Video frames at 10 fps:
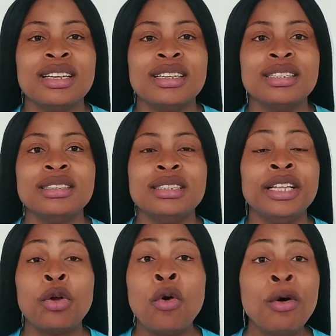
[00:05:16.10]
the
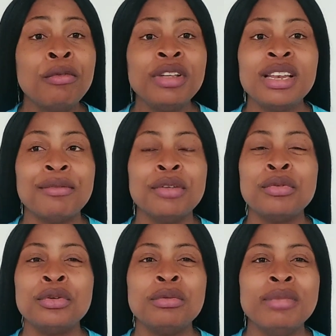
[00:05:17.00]
COVID have
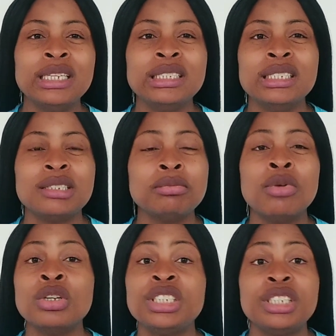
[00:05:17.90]
even made it
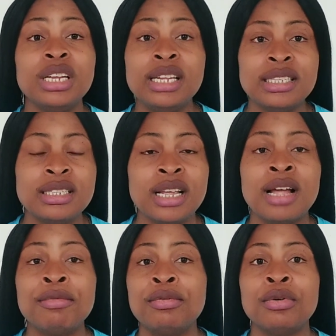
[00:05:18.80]
much easier
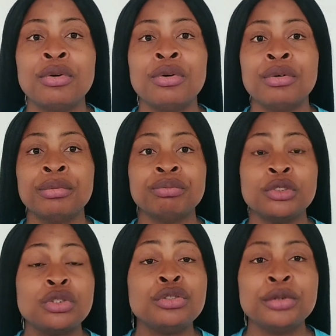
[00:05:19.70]
for
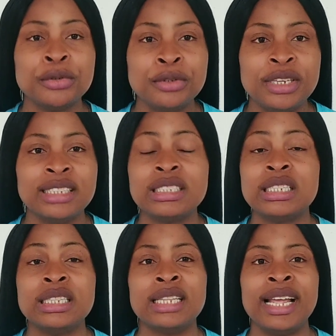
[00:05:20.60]
students.
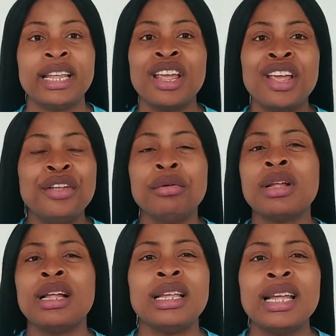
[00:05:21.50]
Like, you
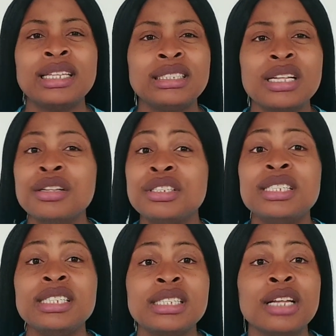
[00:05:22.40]
can get a
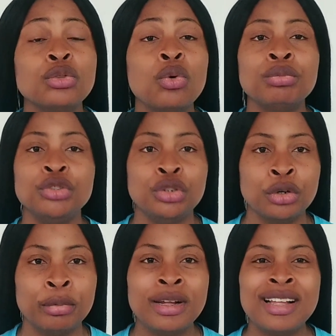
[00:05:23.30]
sit-at-home job.
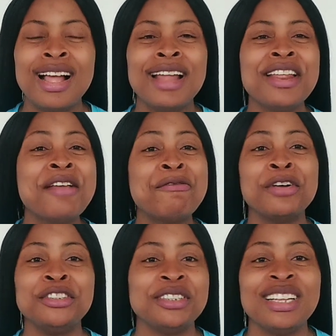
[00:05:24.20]
And if
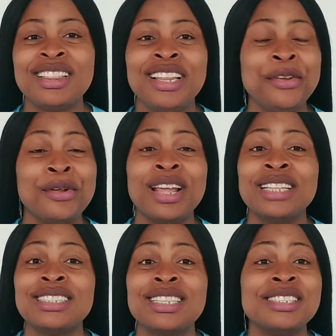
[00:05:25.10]
fortunately you get
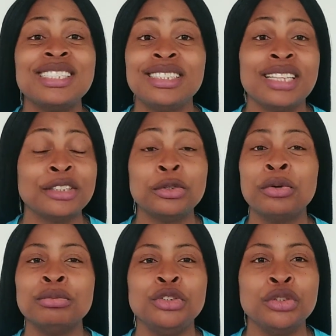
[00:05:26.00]
a
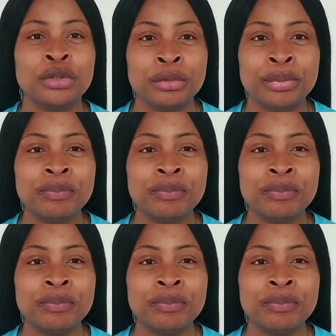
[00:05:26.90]
sit-at-home job,